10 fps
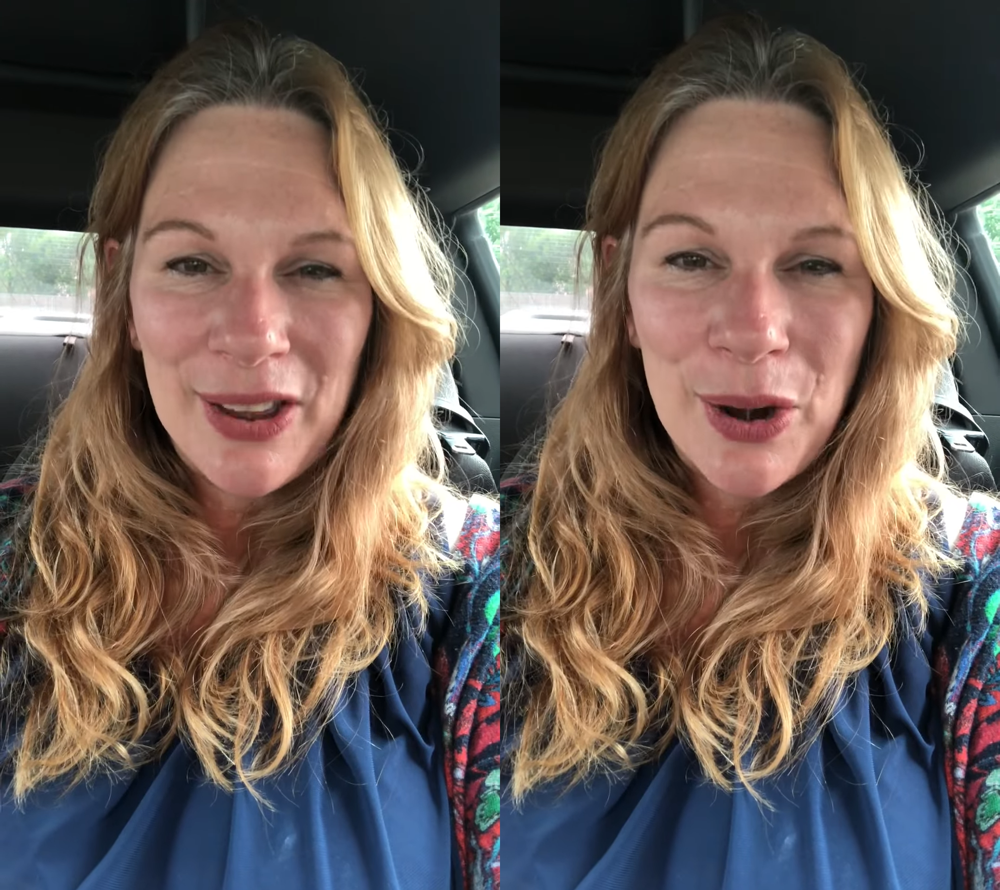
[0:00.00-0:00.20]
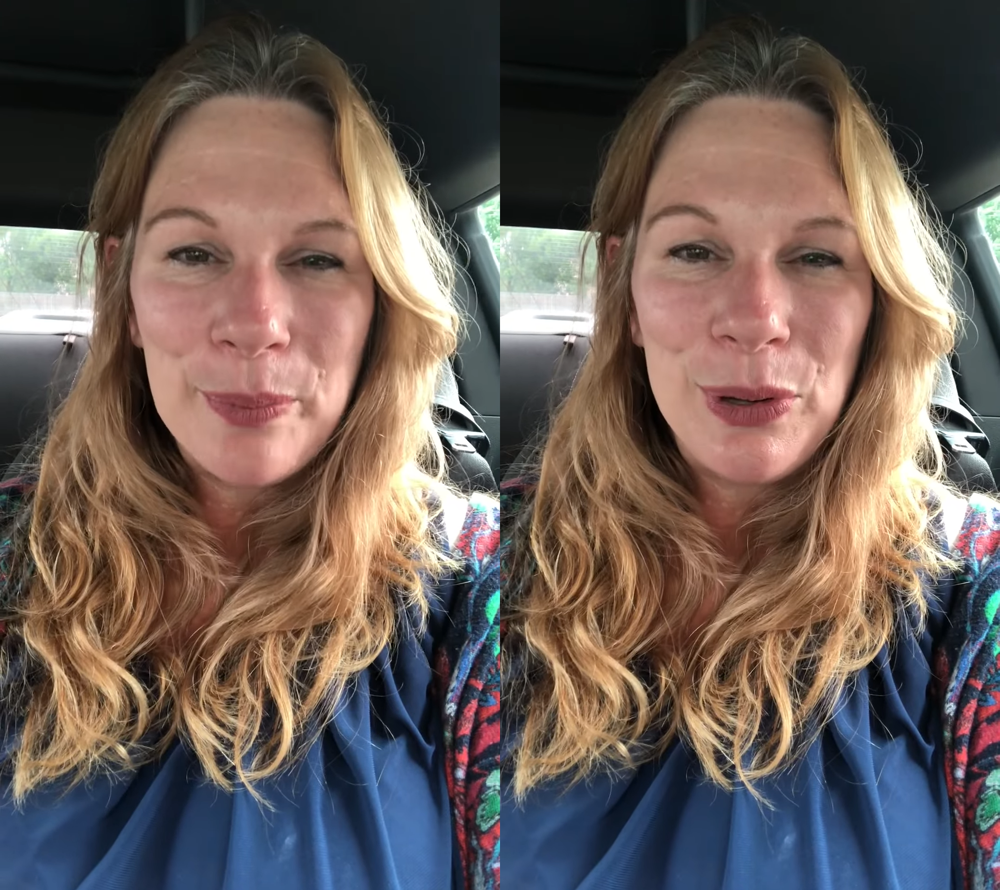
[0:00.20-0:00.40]

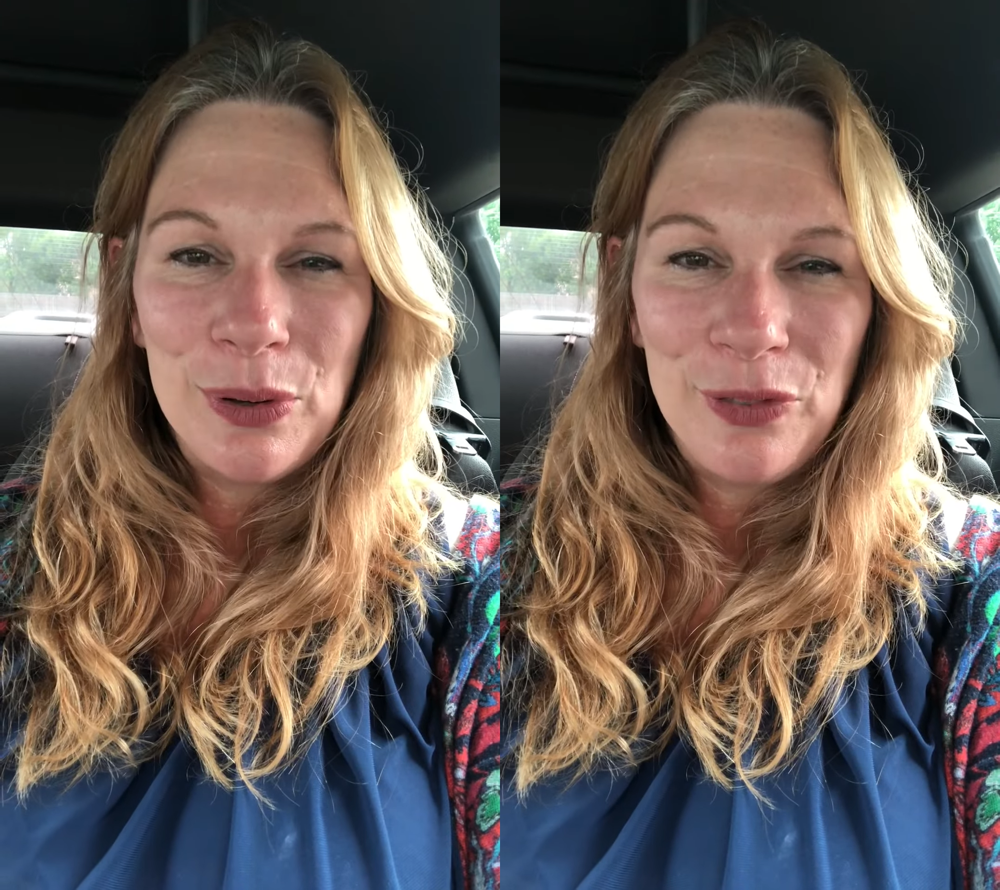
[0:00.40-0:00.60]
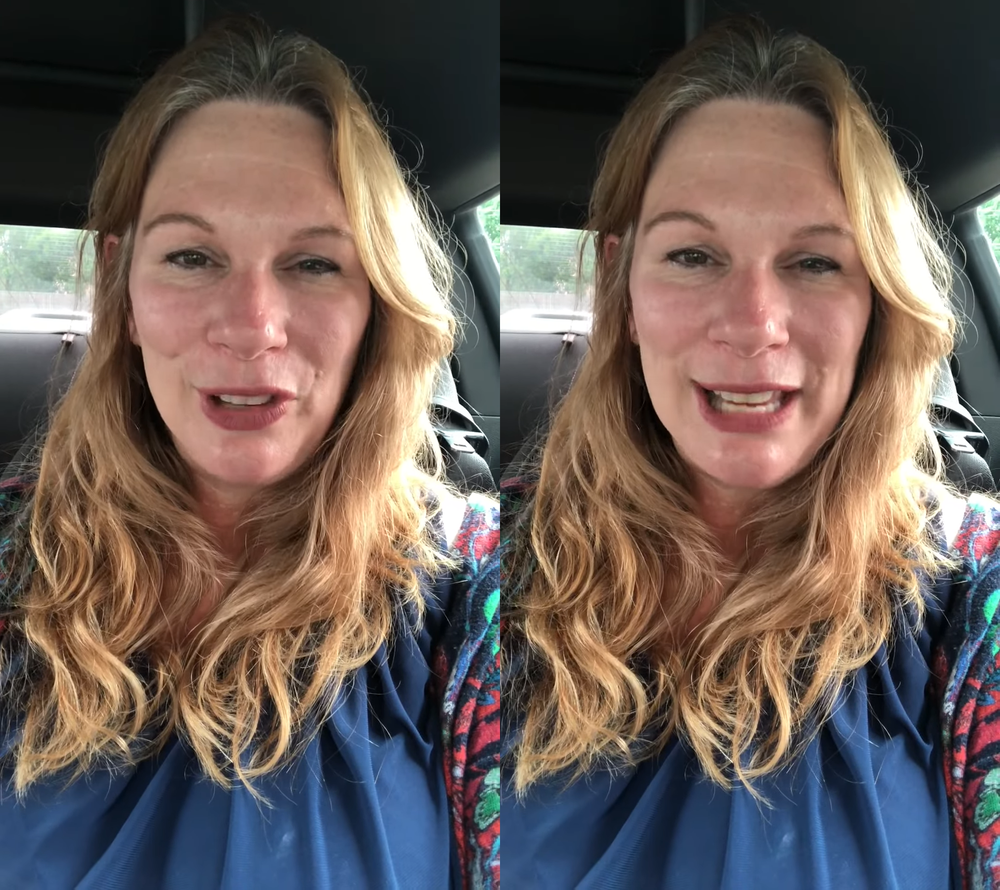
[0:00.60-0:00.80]
on our
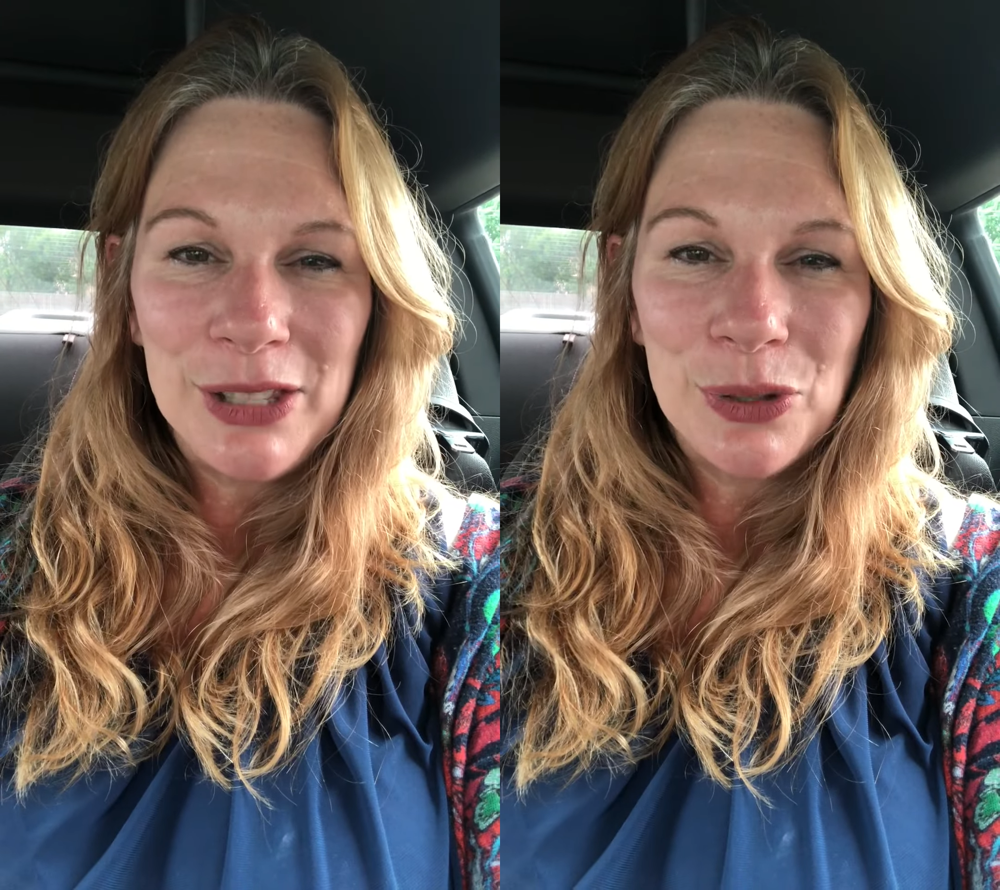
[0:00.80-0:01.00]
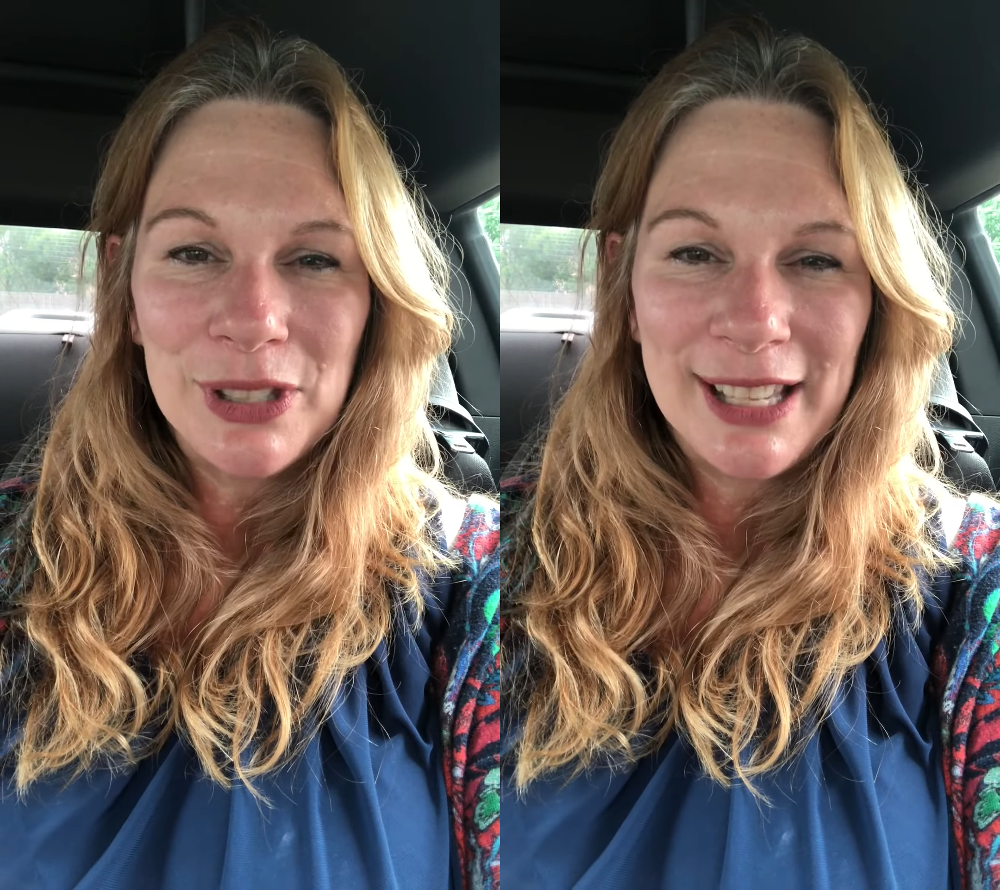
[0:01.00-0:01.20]
beautiful
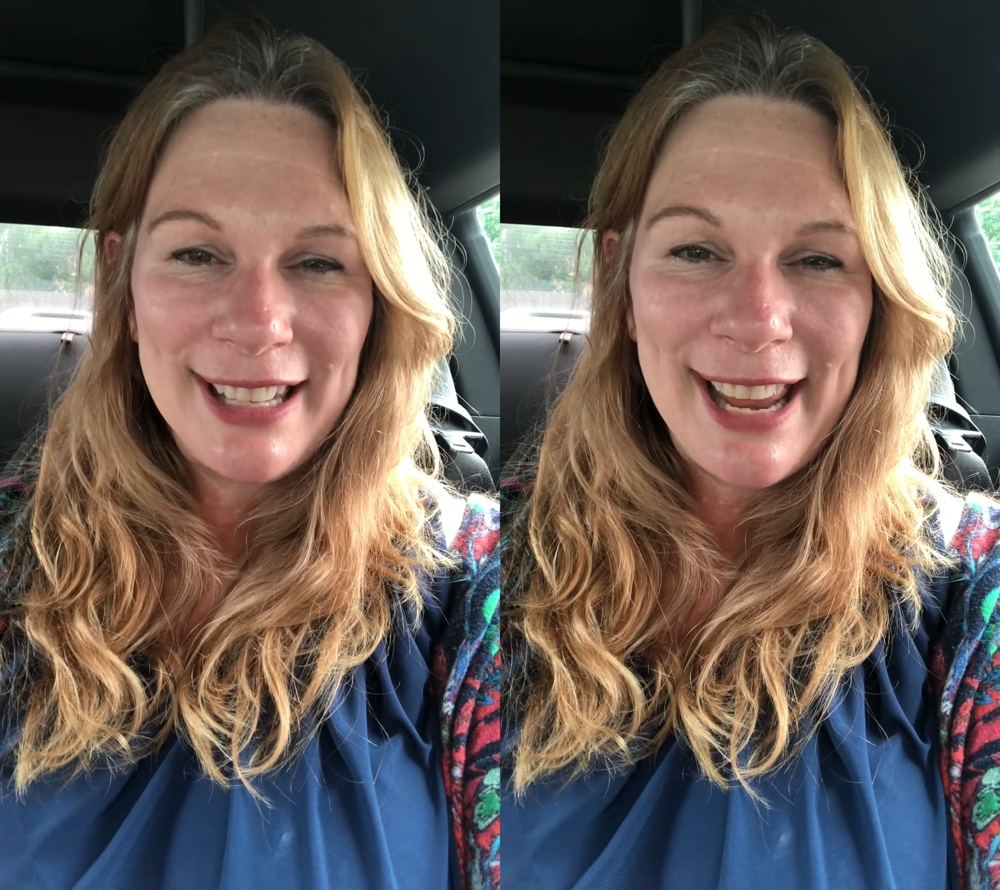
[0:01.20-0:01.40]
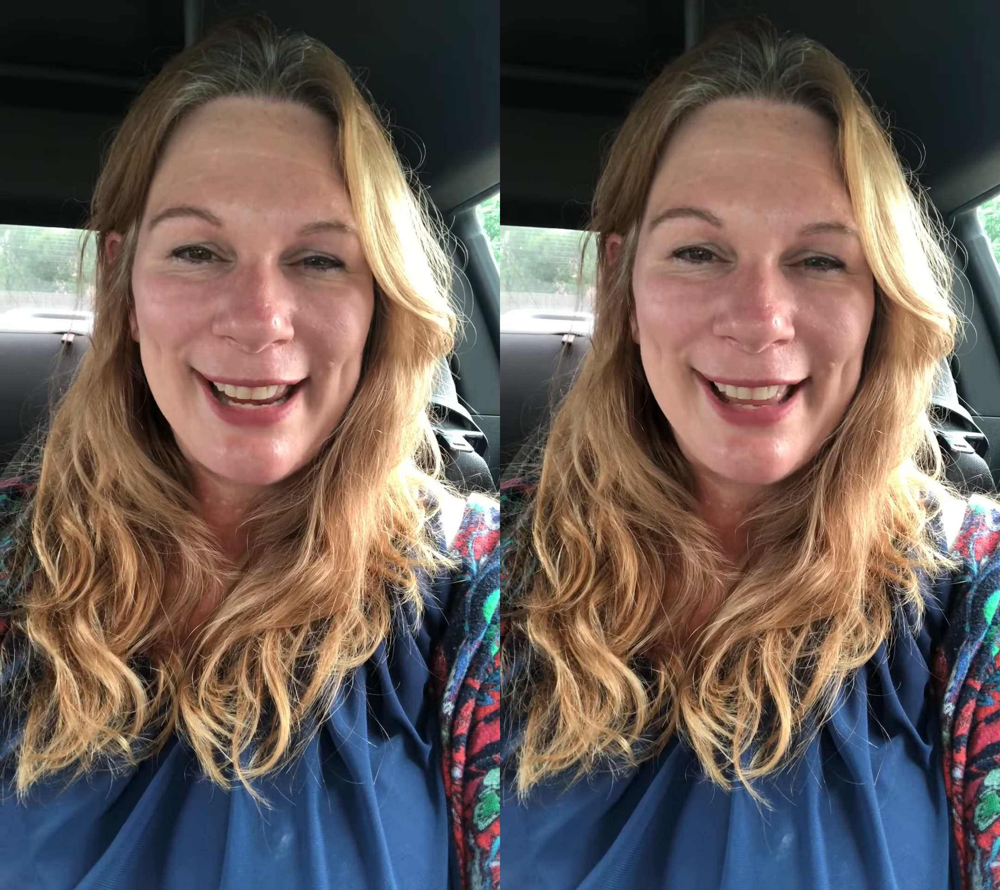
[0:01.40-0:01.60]
Easter
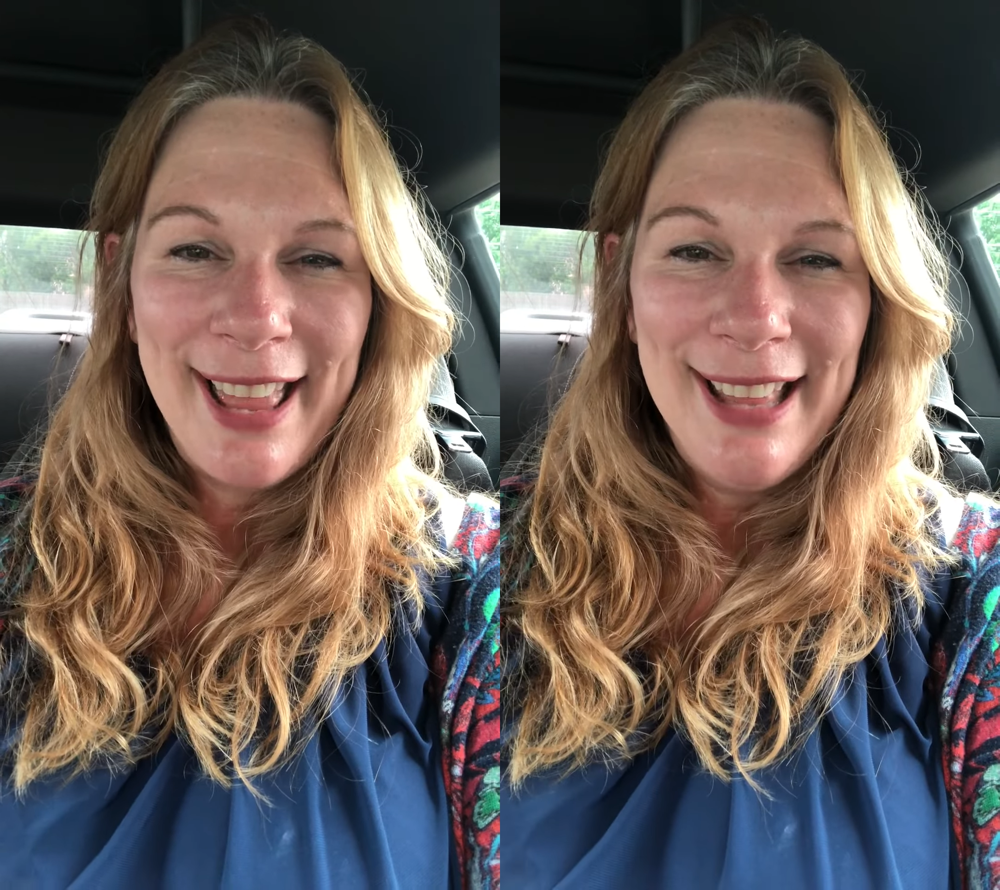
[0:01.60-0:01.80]
Sunday.